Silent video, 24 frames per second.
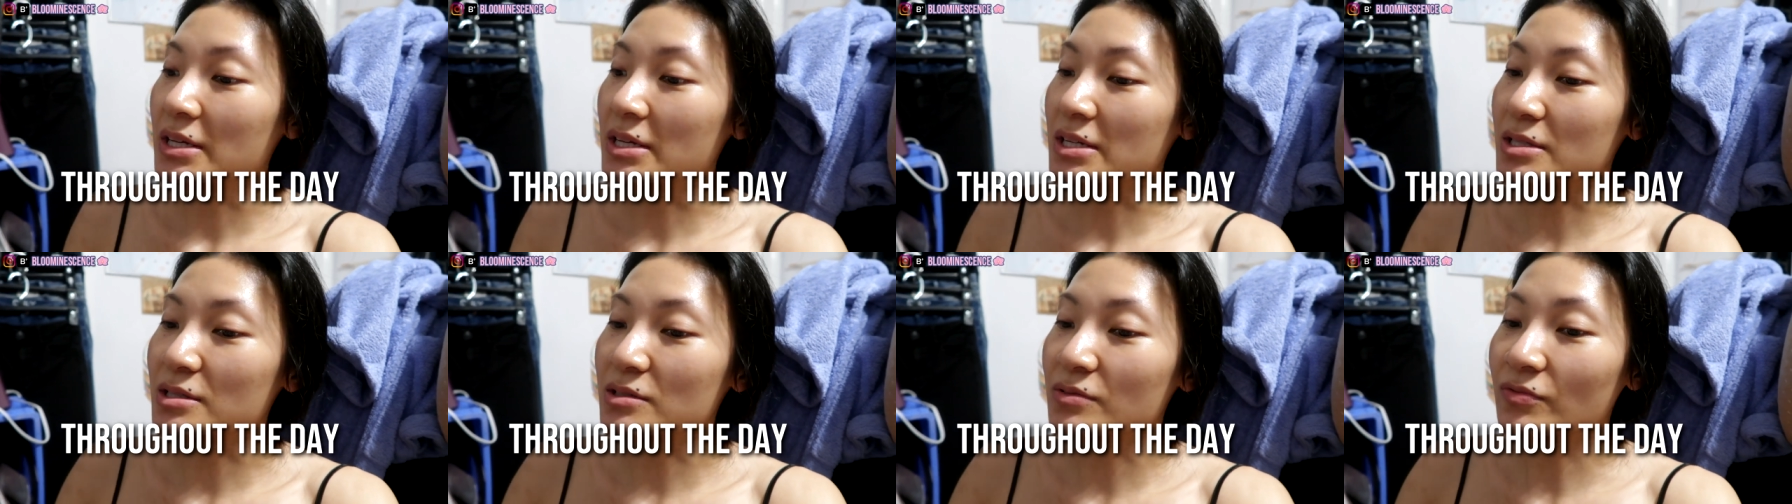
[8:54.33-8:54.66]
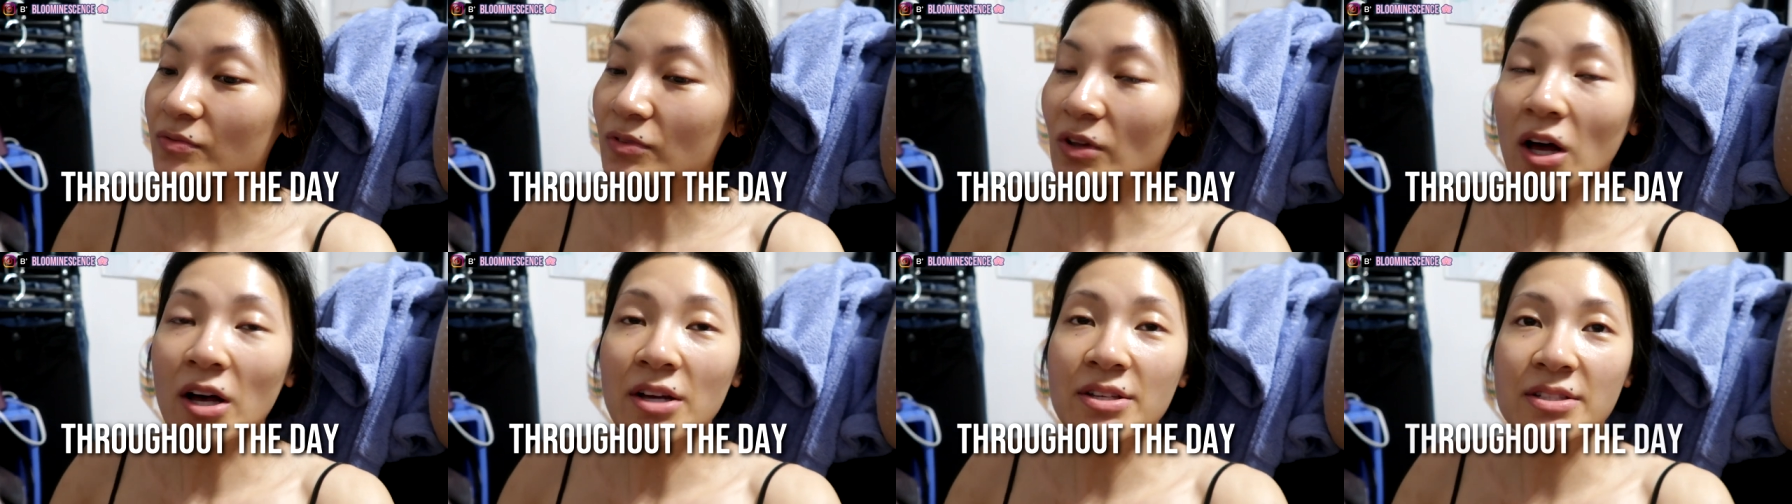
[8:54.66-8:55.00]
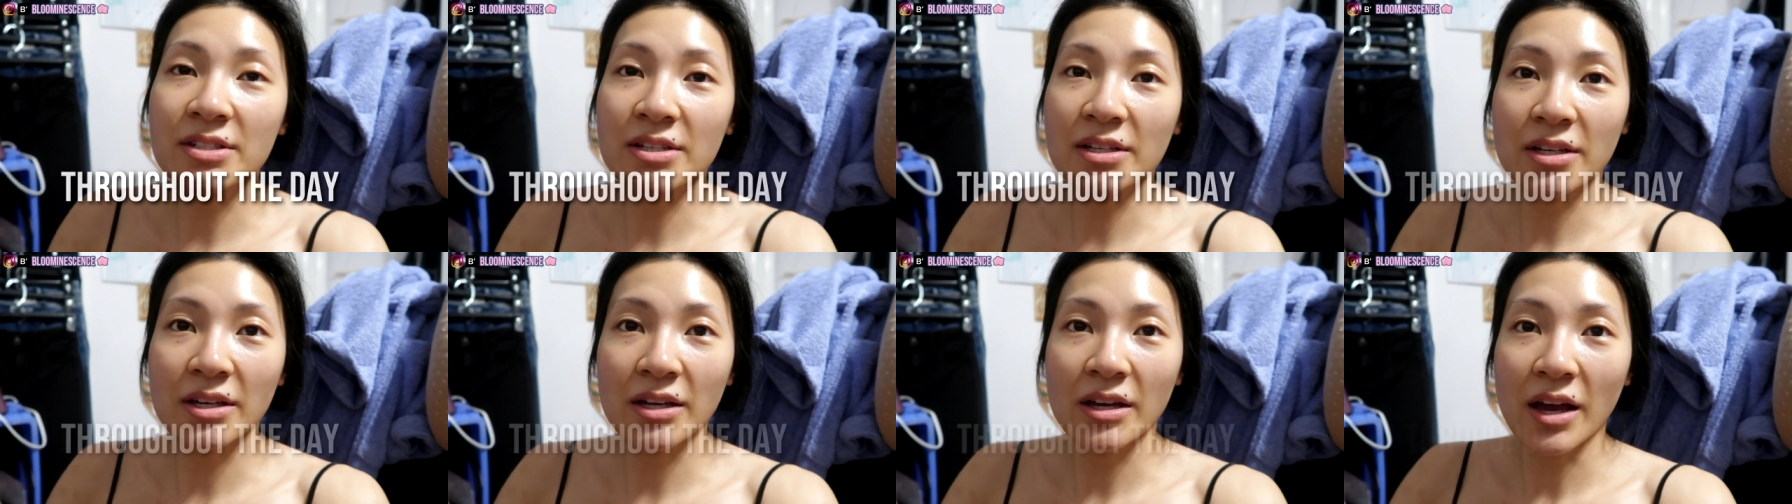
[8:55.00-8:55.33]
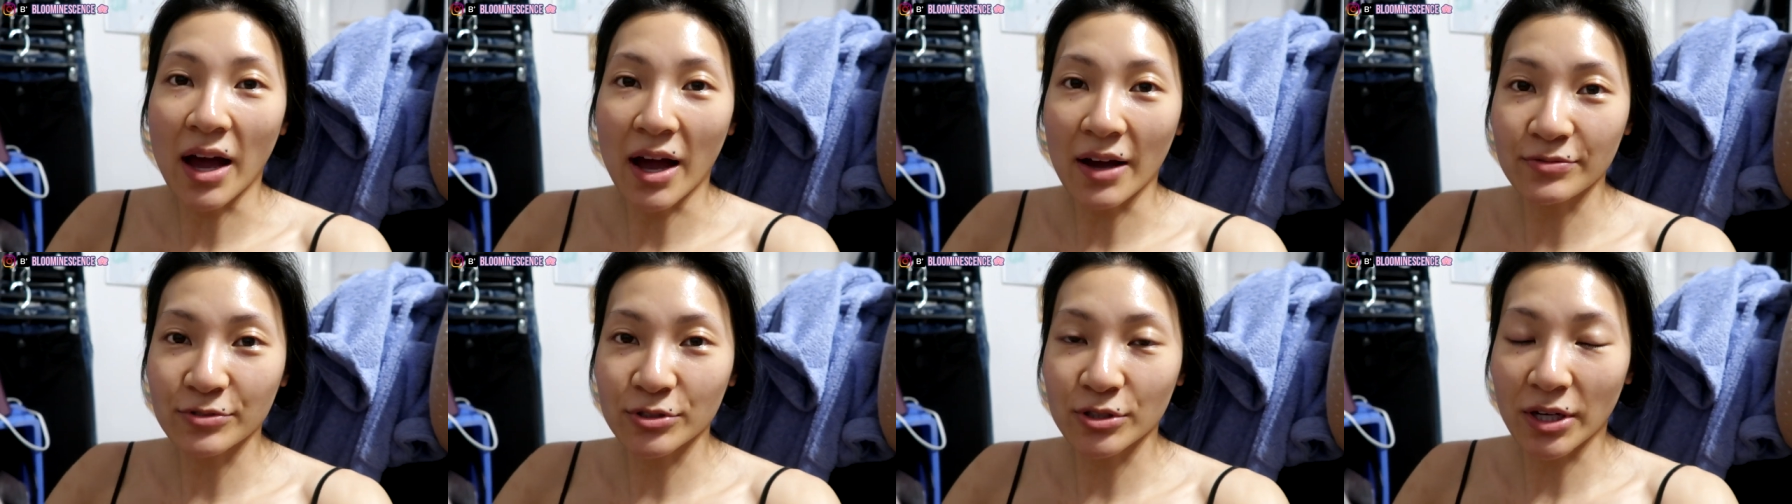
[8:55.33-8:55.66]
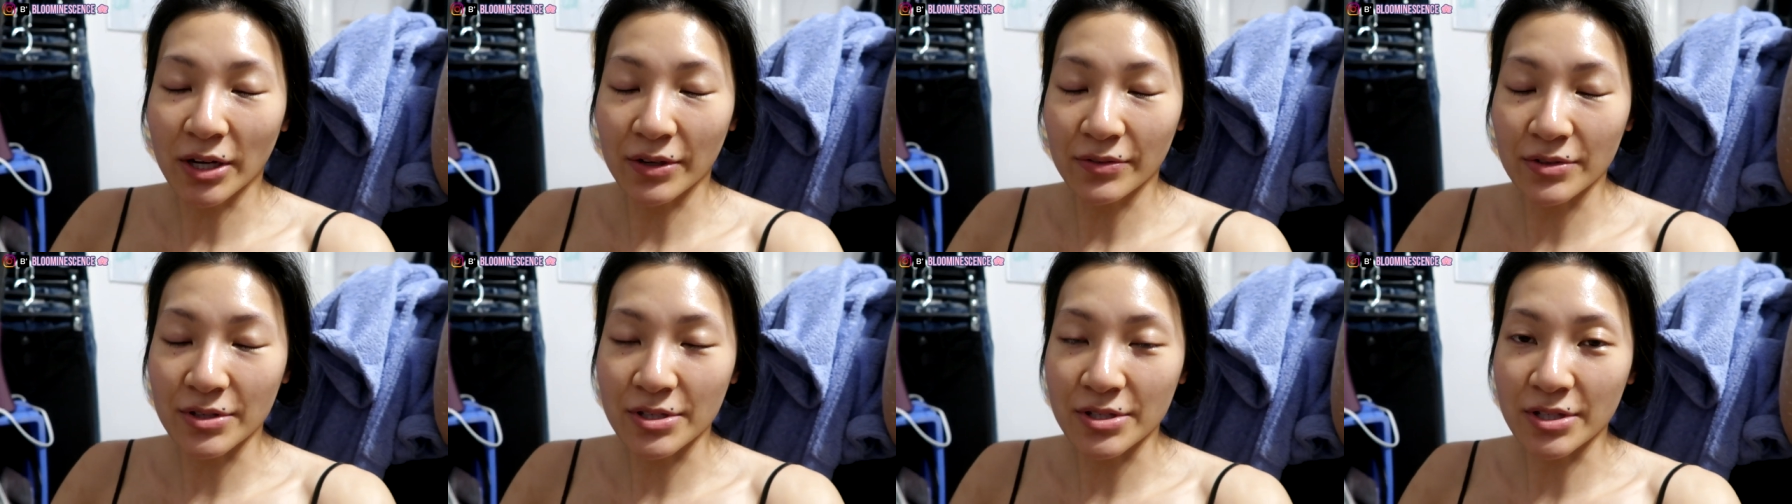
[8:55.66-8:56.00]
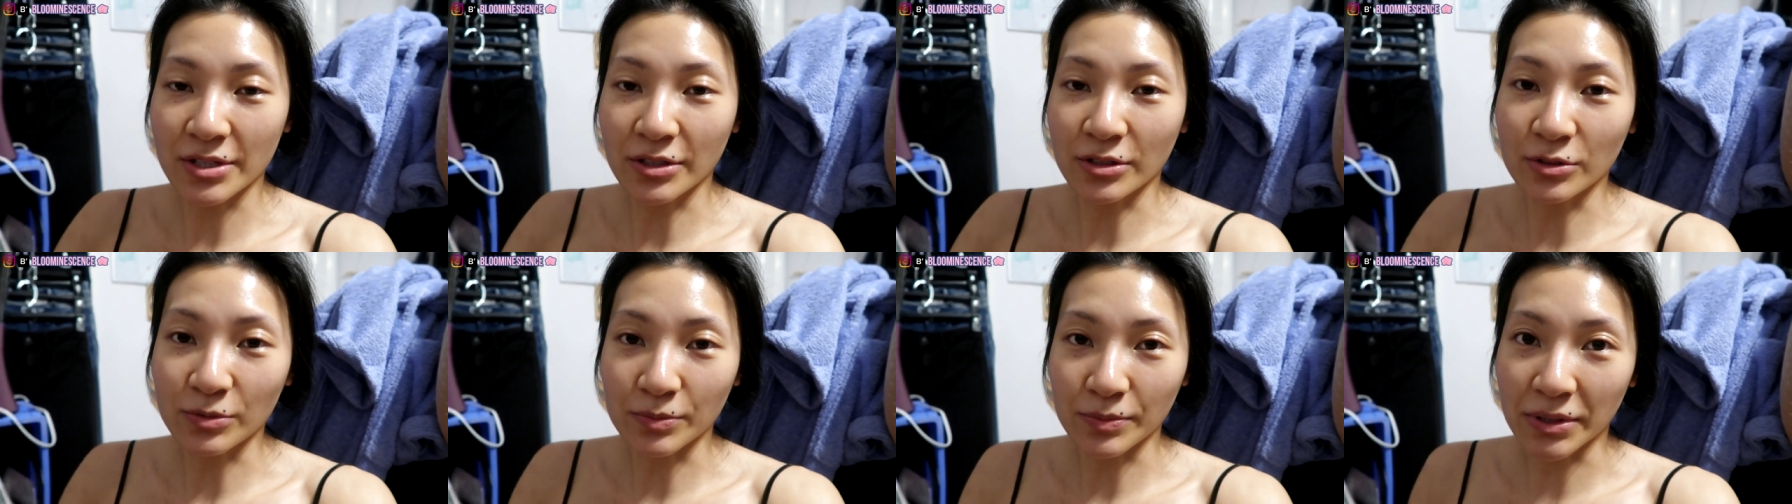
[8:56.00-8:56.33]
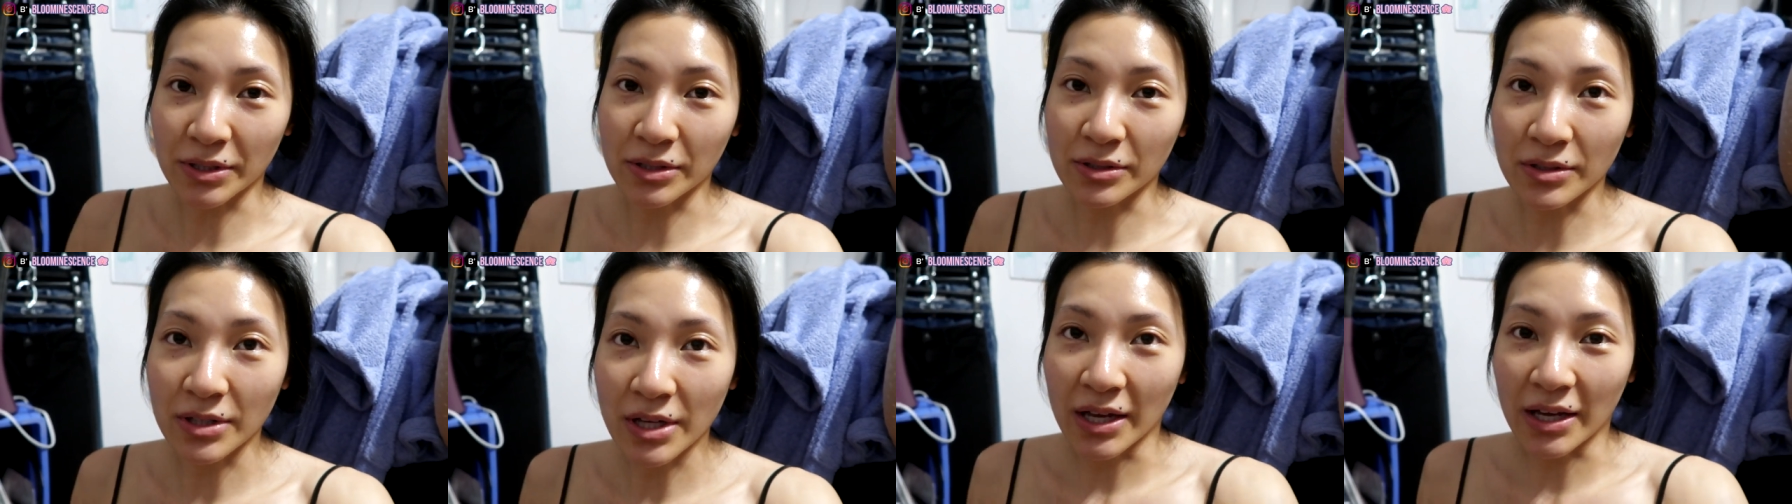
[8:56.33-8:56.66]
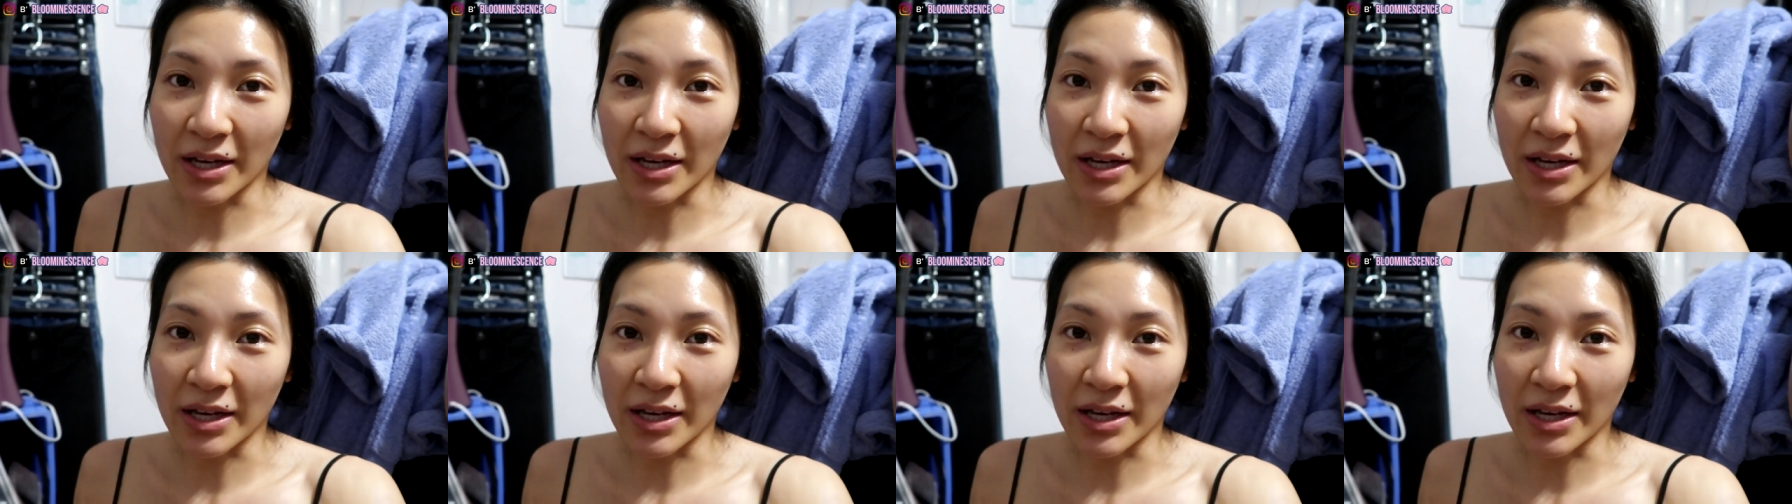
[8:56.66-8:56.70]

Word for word: is flossing after every single meal.